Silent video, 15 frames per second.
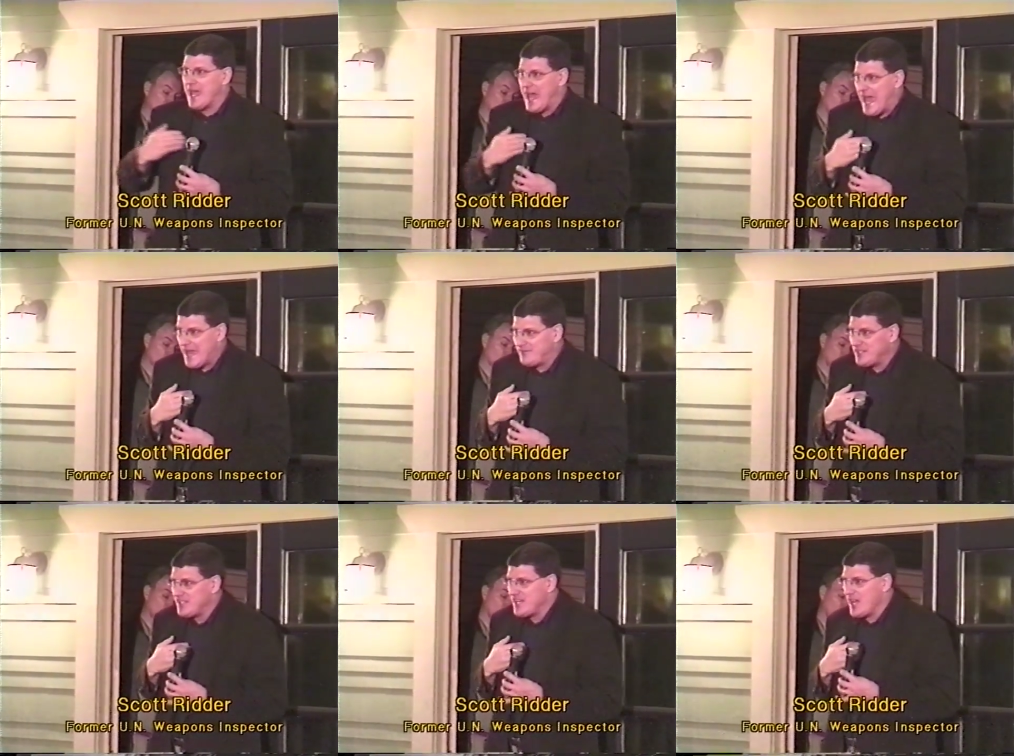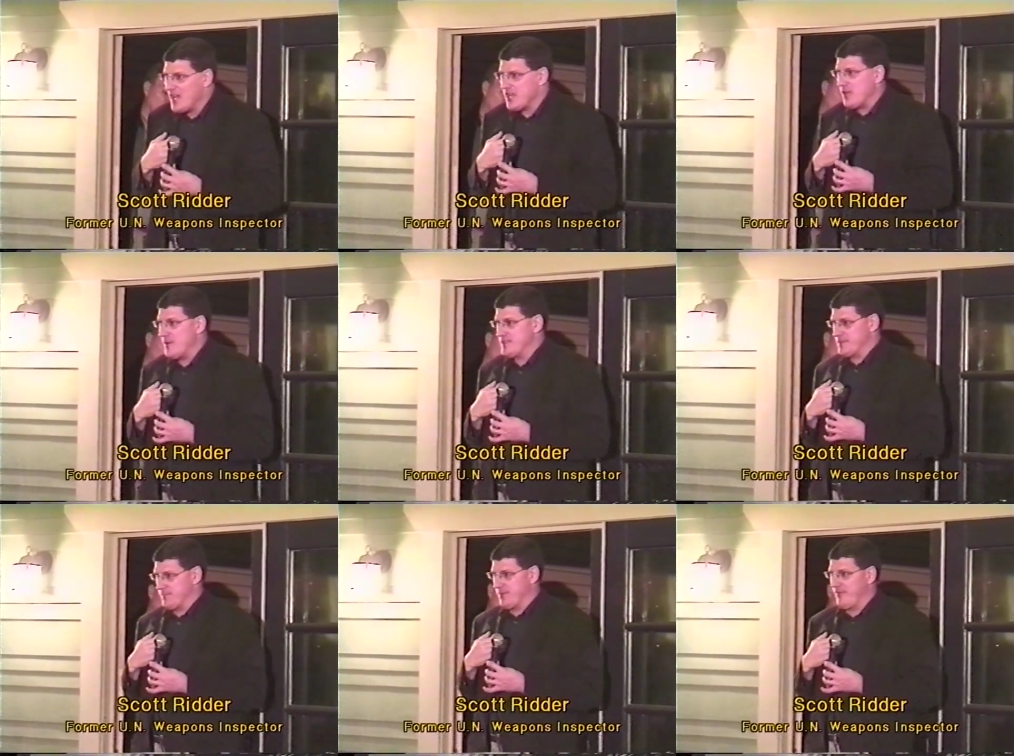I have to tell you,
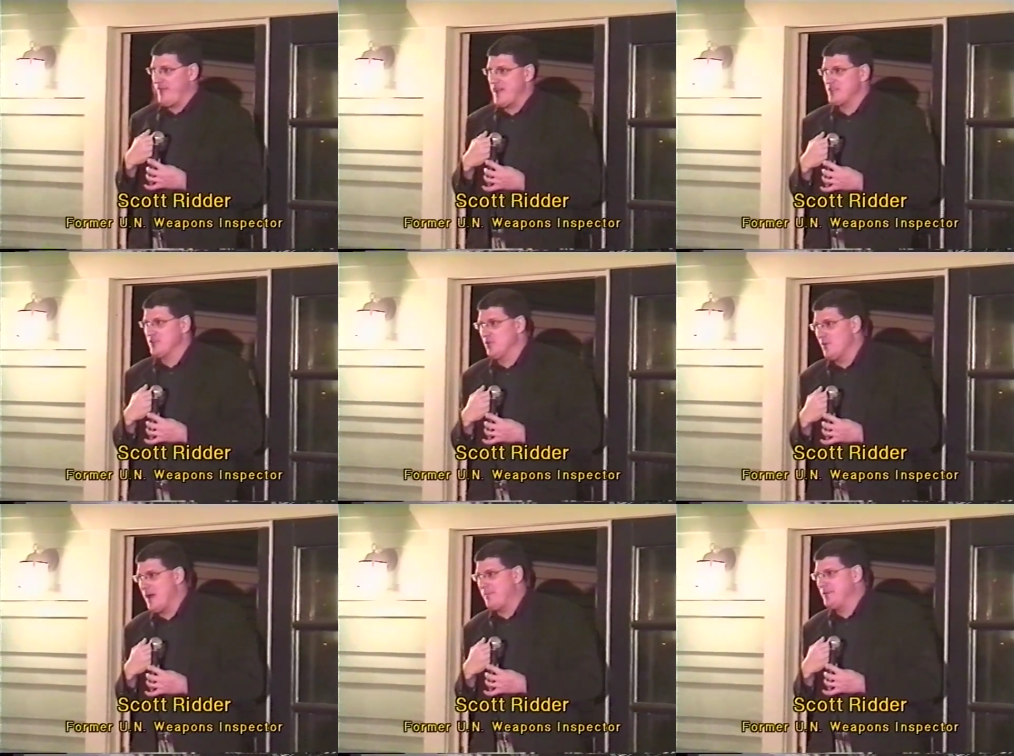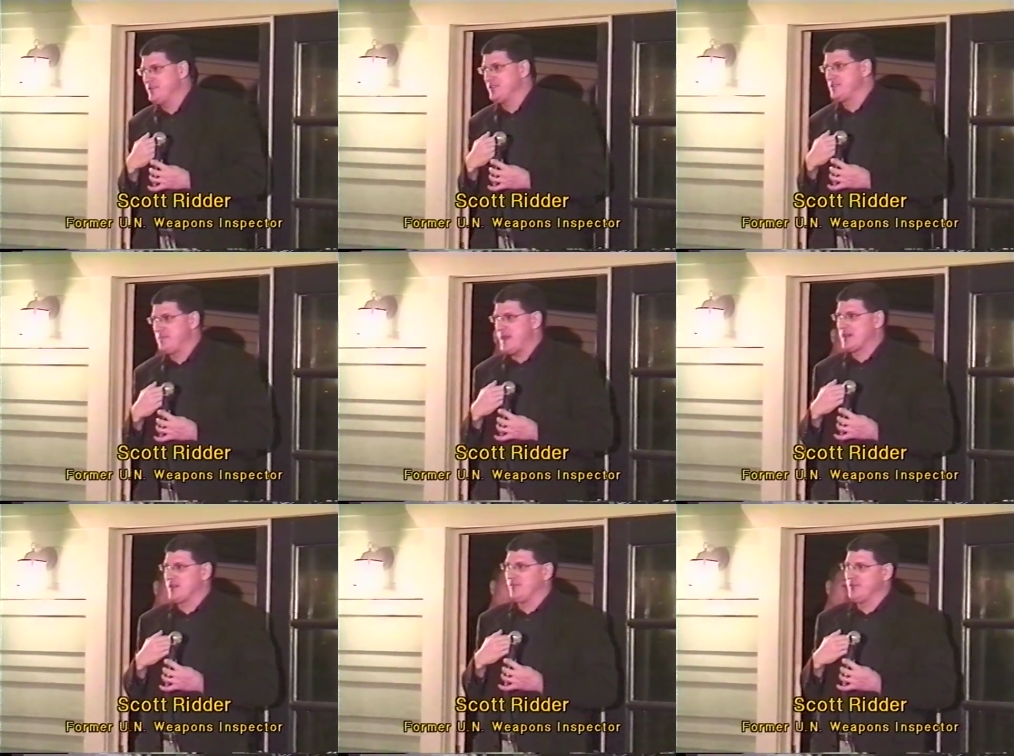as a professional weapons
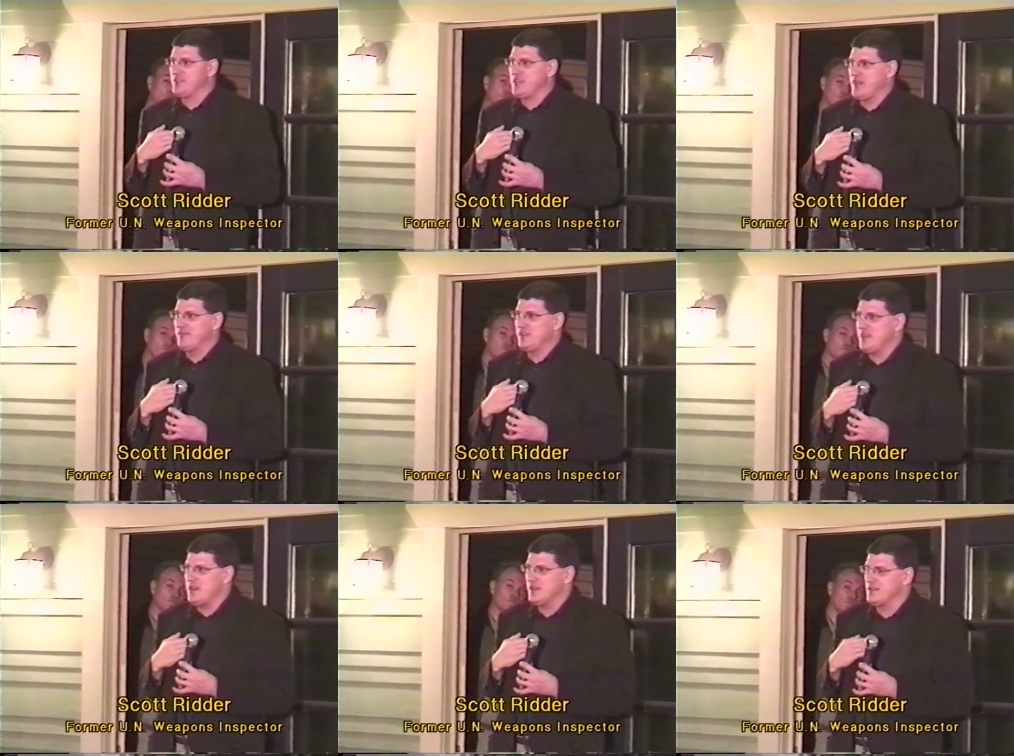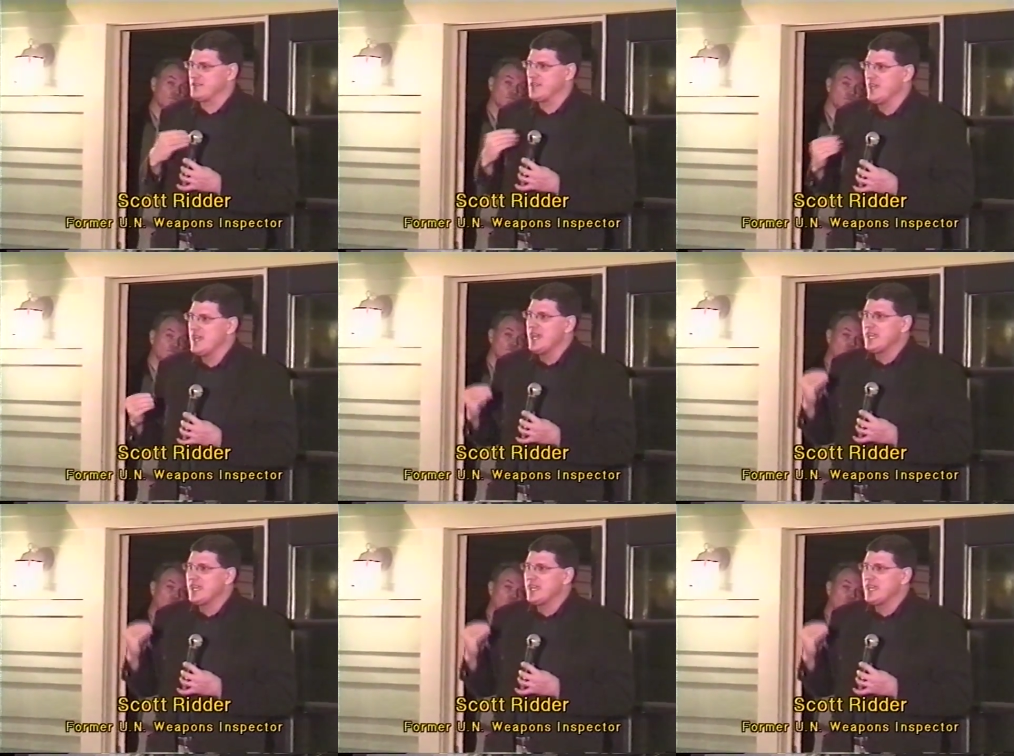inspector for seven years,